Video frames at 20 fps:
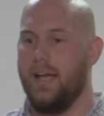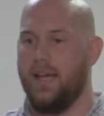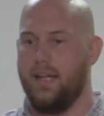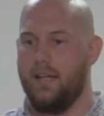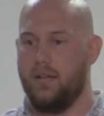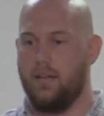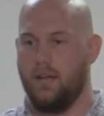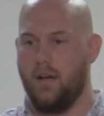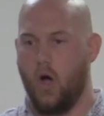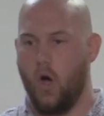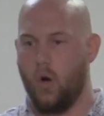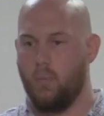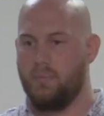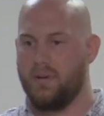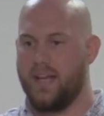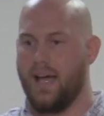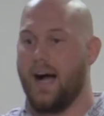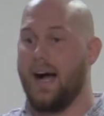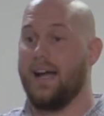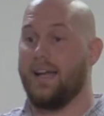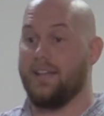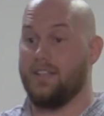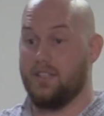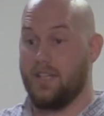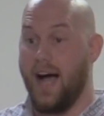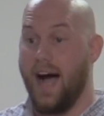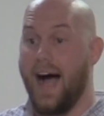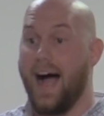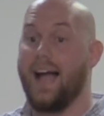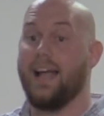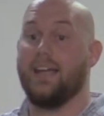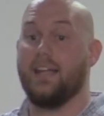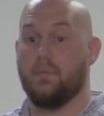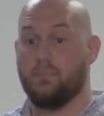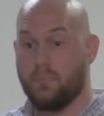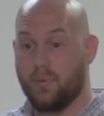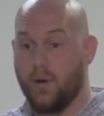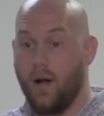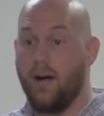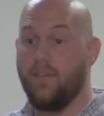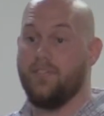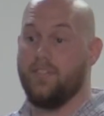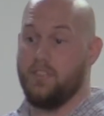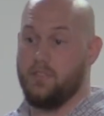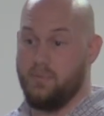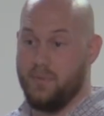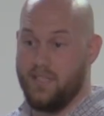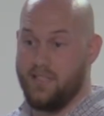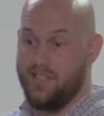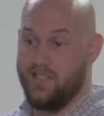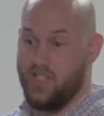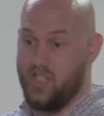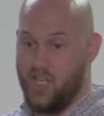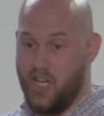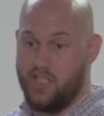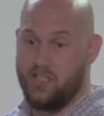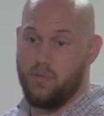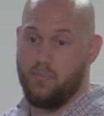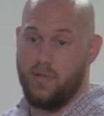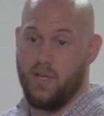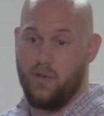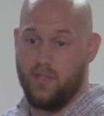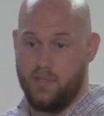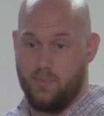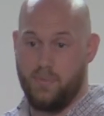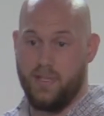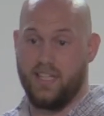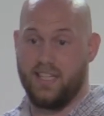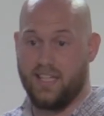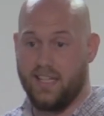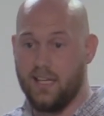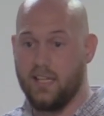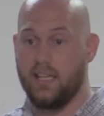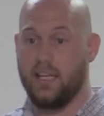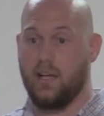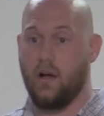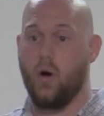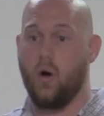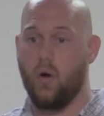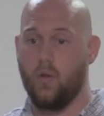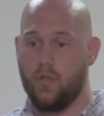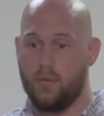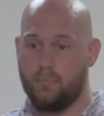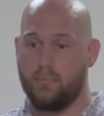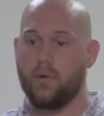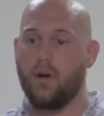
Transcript: and Obadiah is hiding prophets because Jezebel has been killing all the